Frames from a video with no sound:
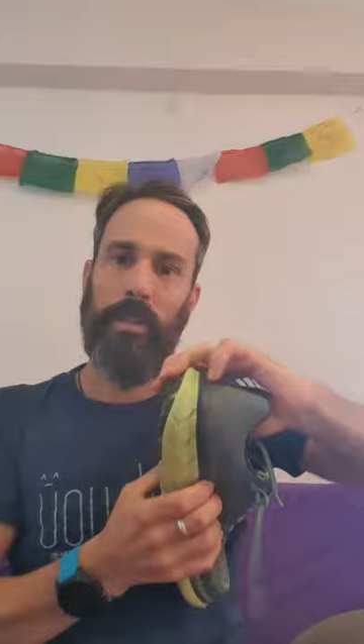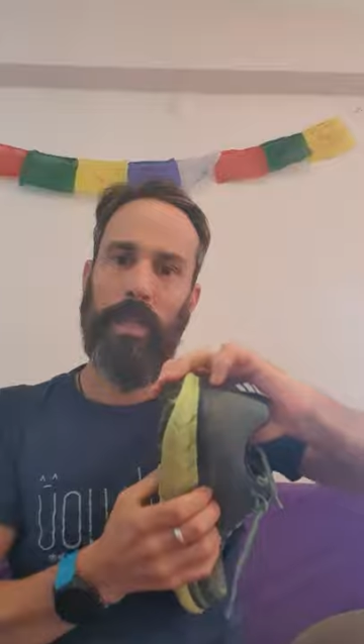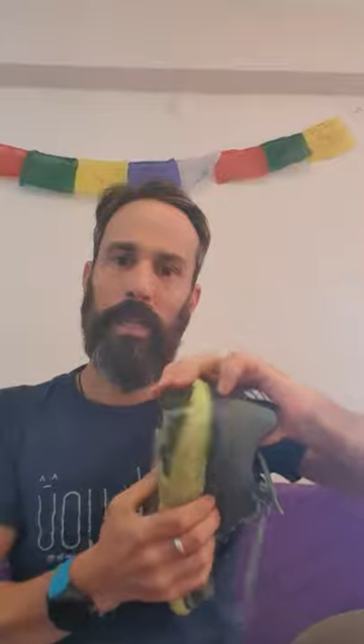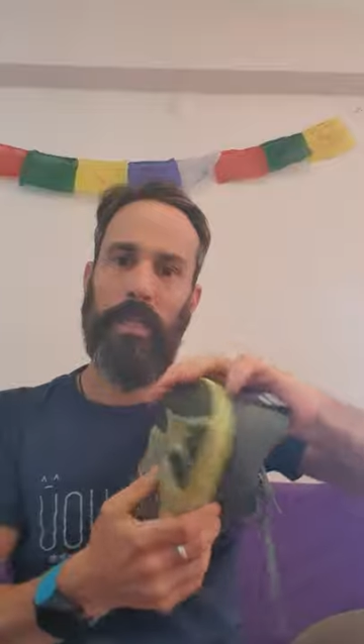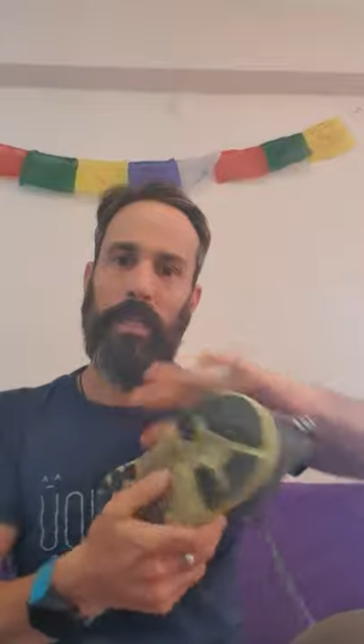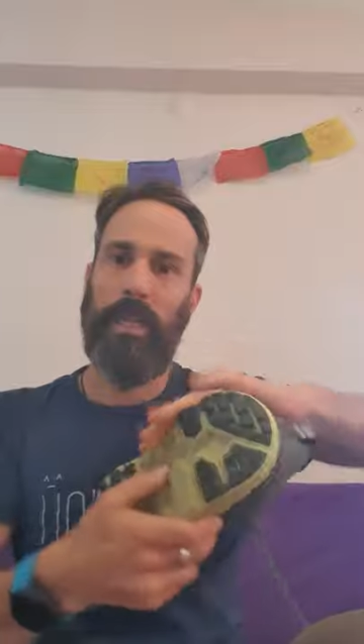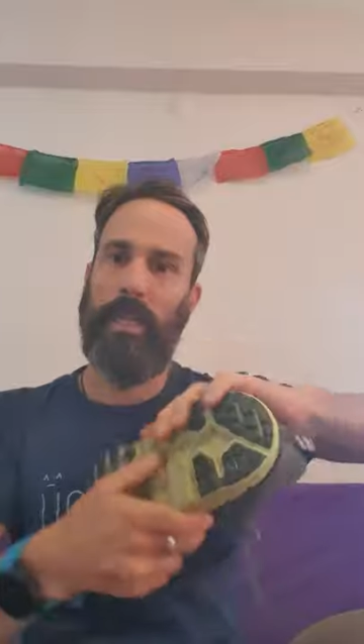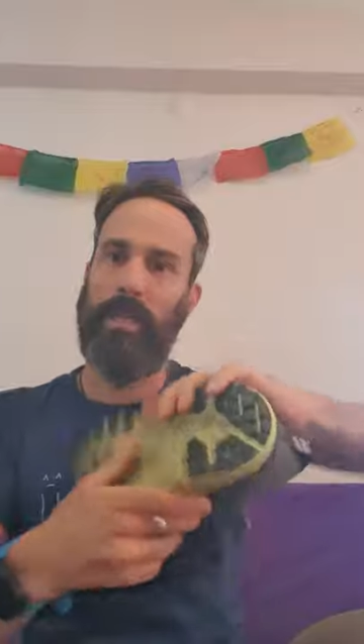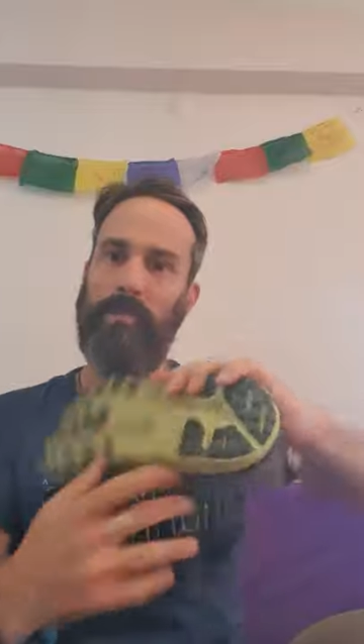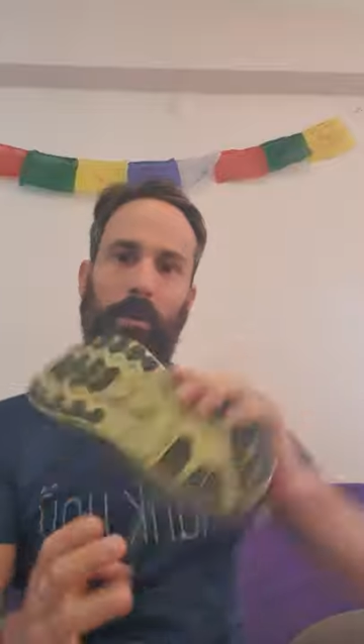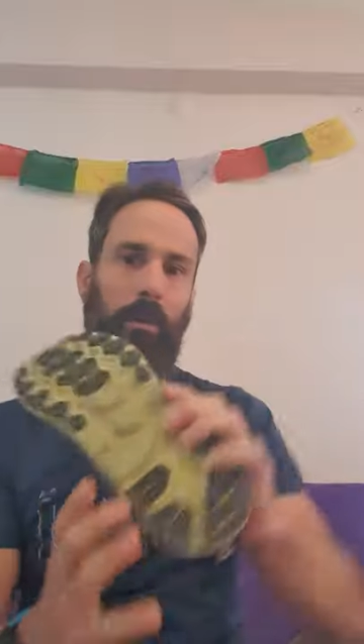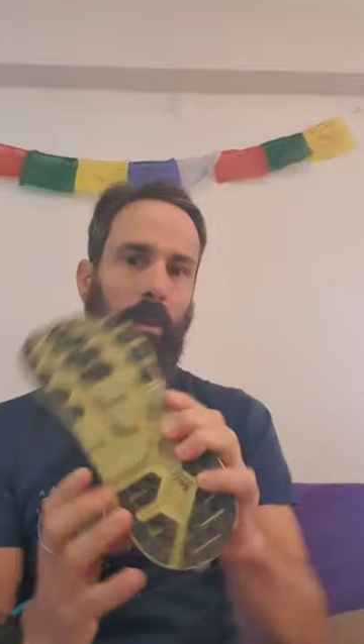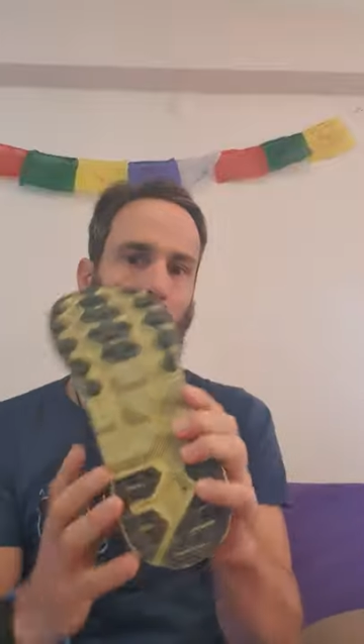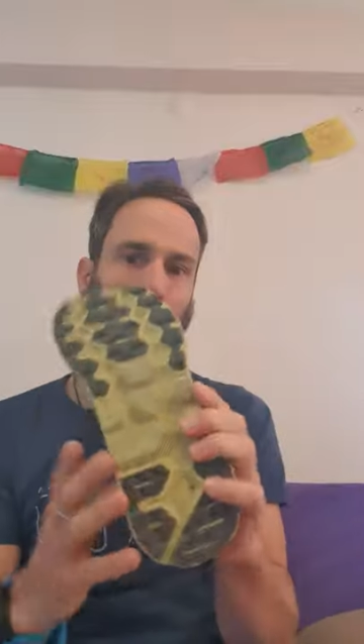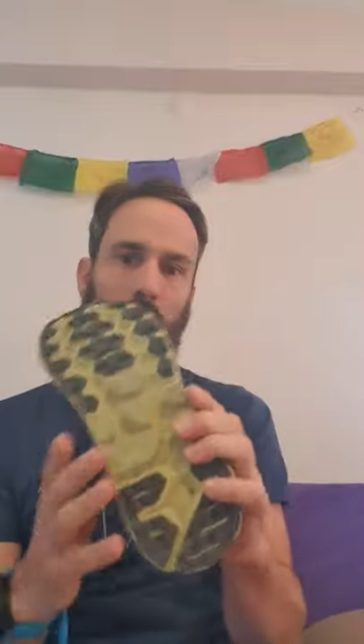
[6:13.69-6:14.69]
They, they give
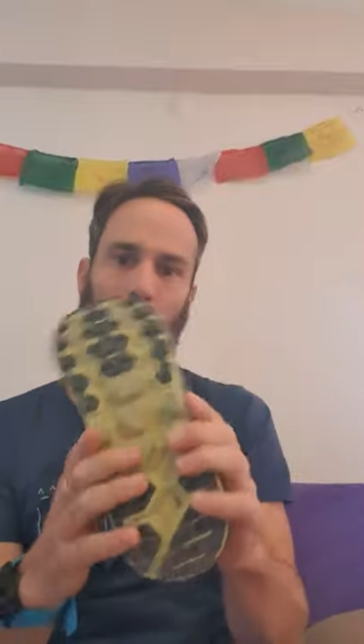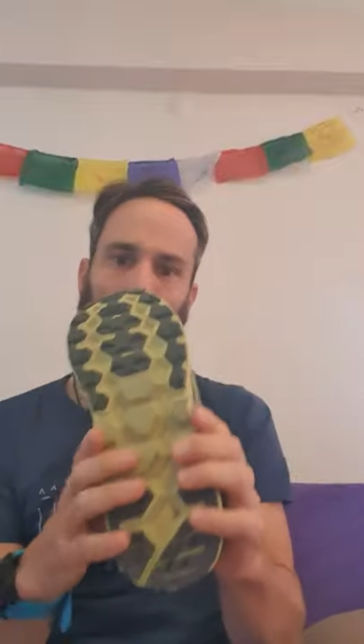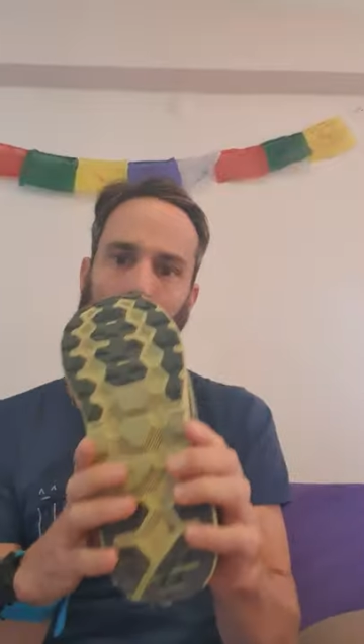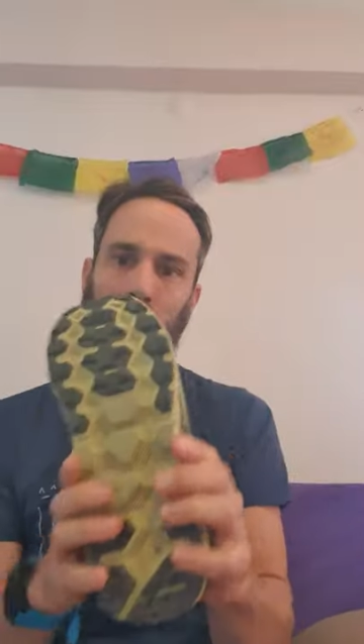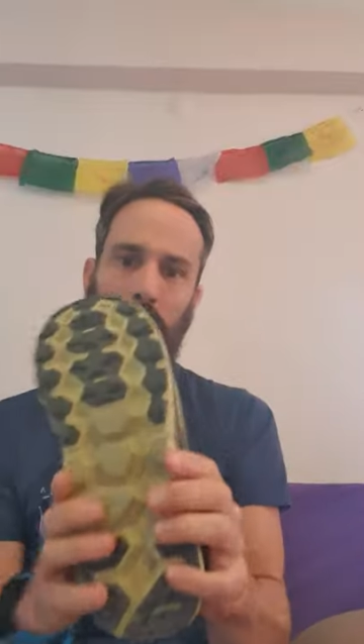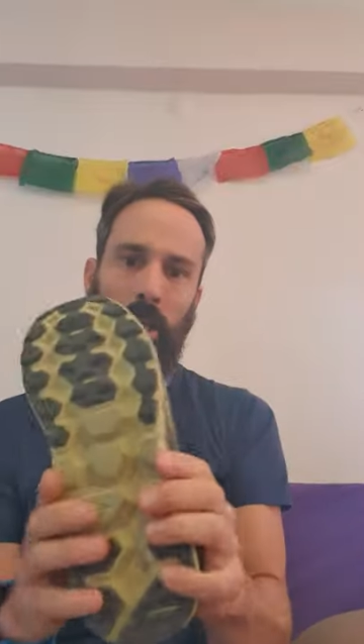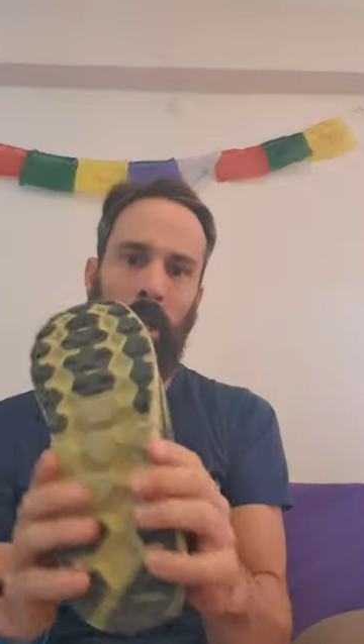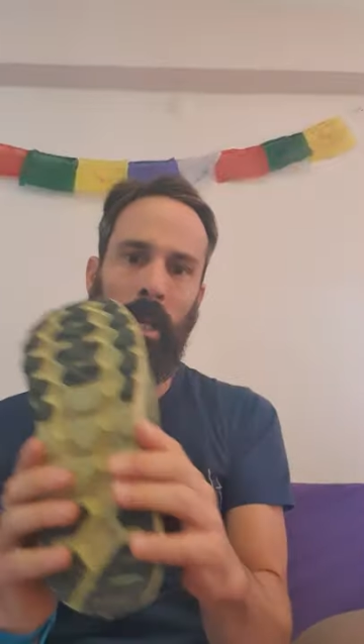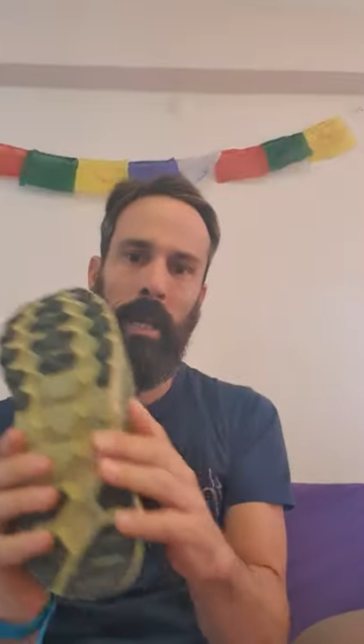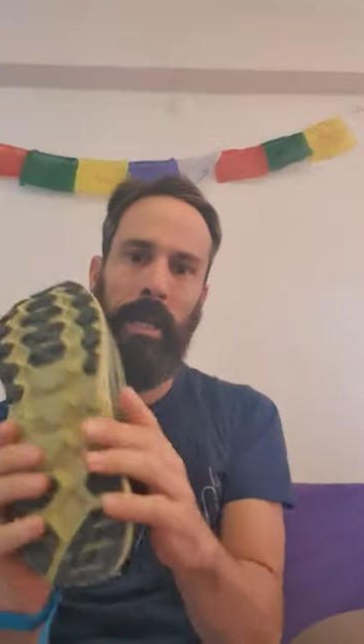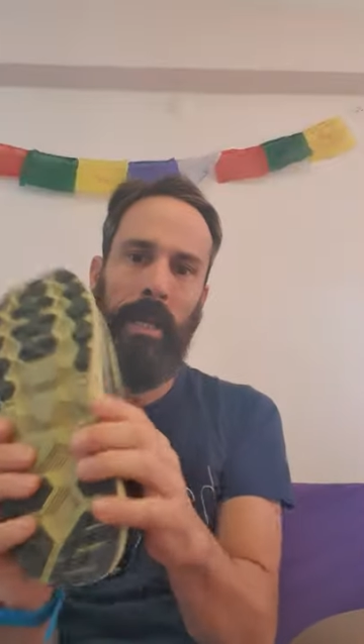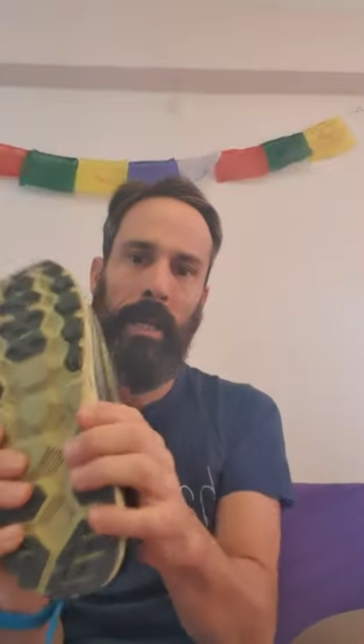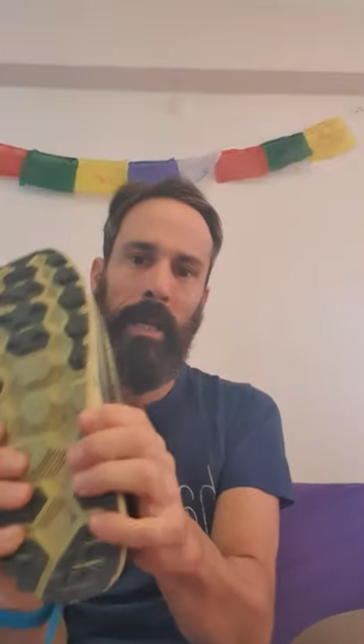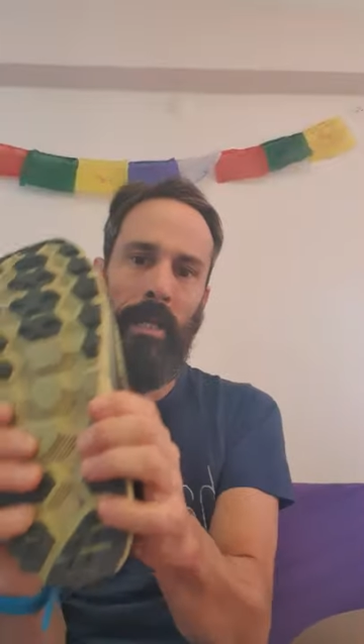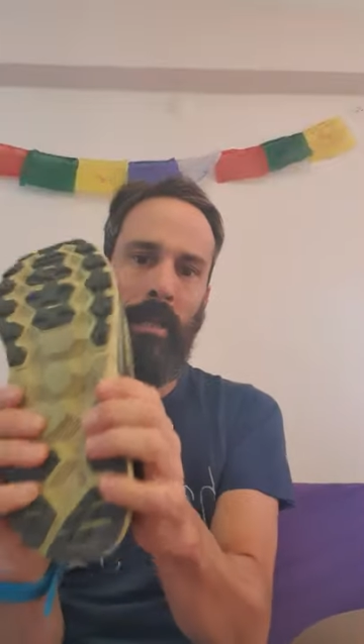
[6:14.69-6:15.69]
you a lot of
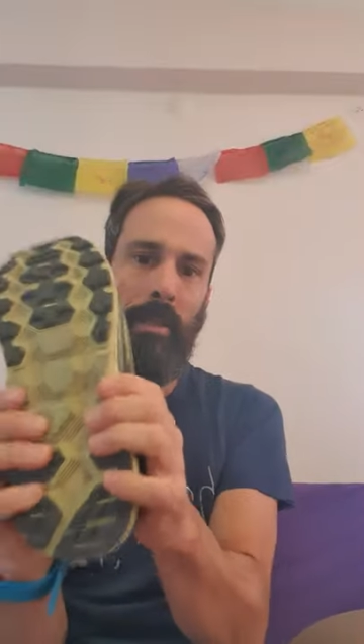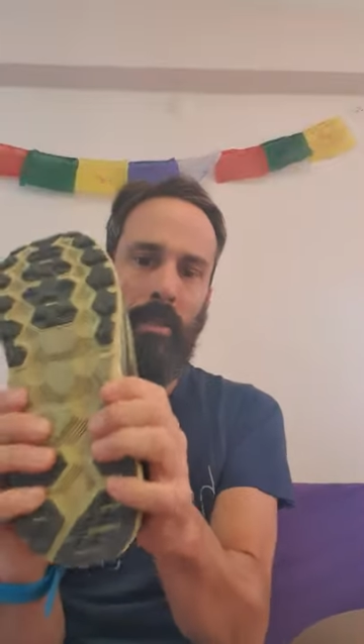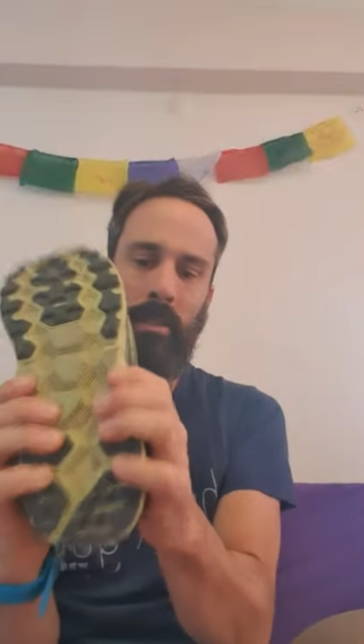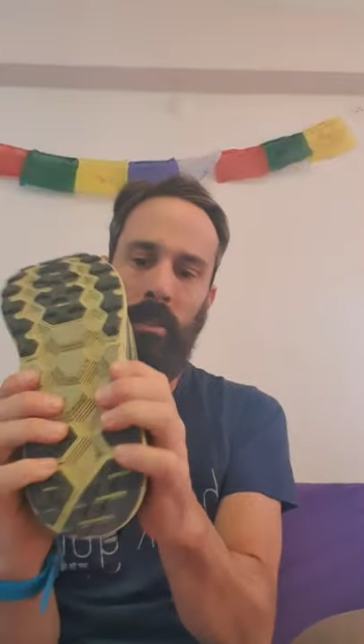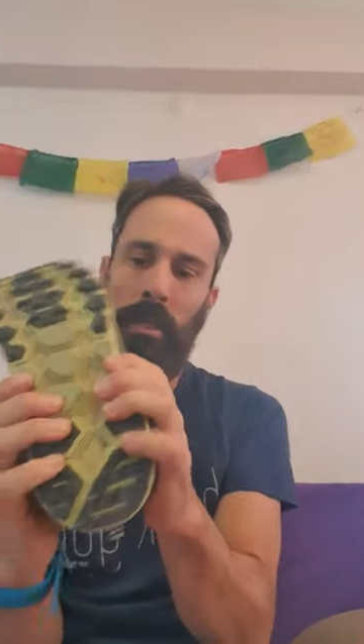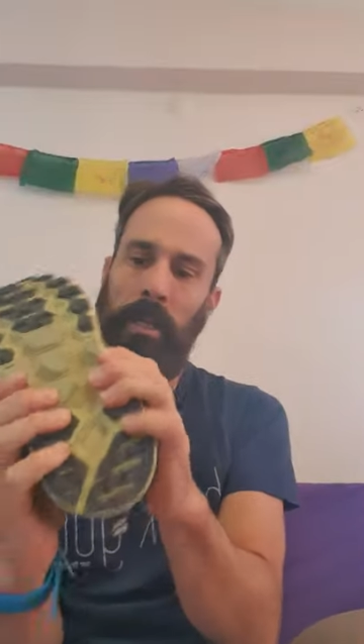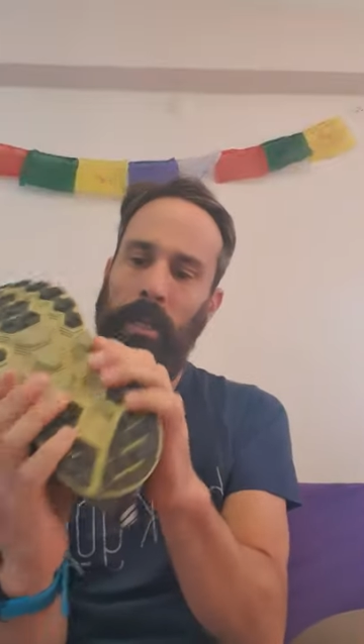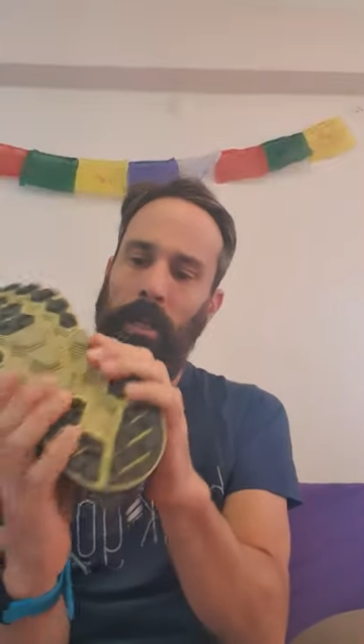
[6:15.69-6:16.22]
cushioning, and it's